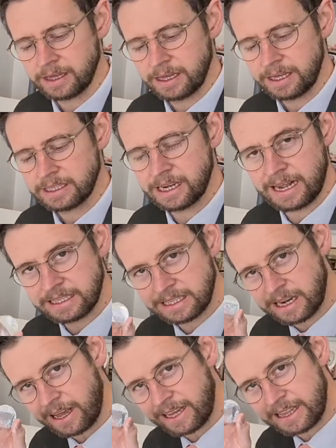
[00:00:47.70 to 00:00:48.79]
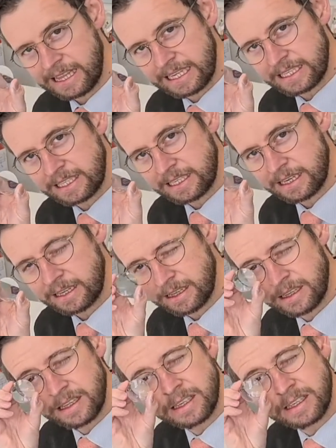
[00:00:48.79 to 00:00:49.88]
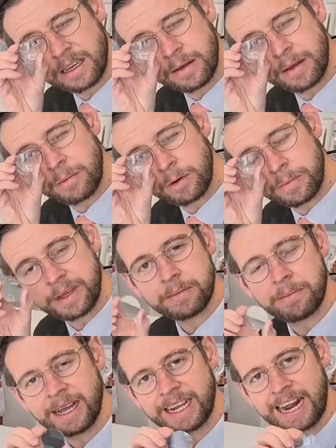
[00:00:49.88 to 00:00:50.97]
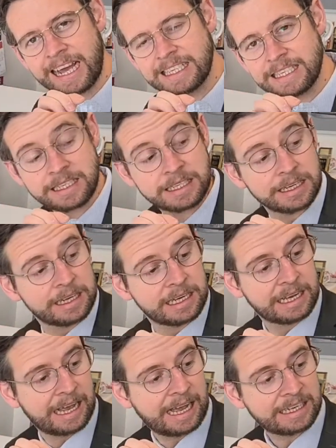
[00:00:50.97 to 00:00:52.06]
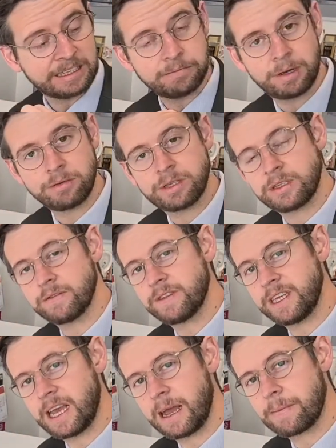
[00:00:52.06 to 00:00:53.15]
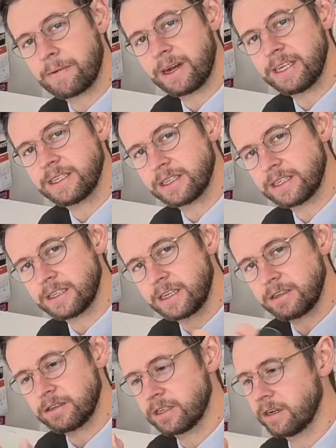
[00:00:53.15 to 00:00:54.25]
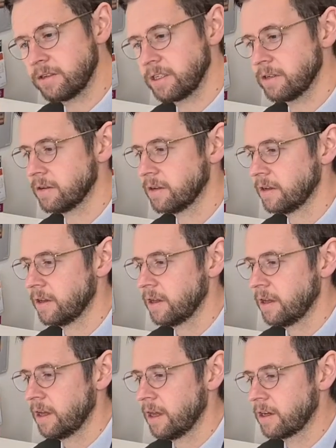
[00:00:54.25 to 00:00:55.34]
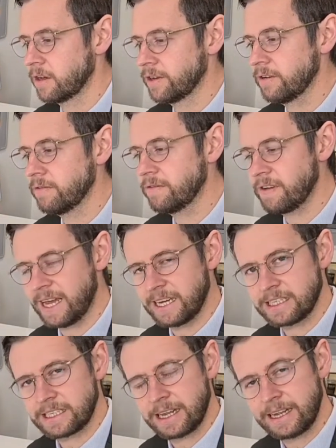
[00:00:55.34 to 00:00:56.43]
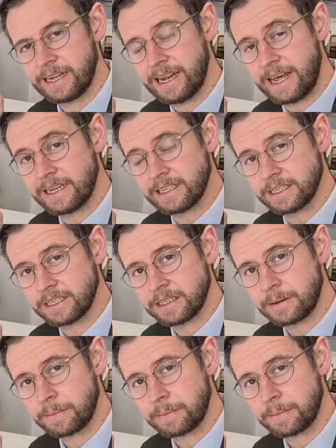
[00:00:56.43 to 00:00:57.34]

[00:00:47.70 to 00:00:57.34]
It's a lens like this that would be in my glasses and in most of the apparatus that I just showed you. A convex lens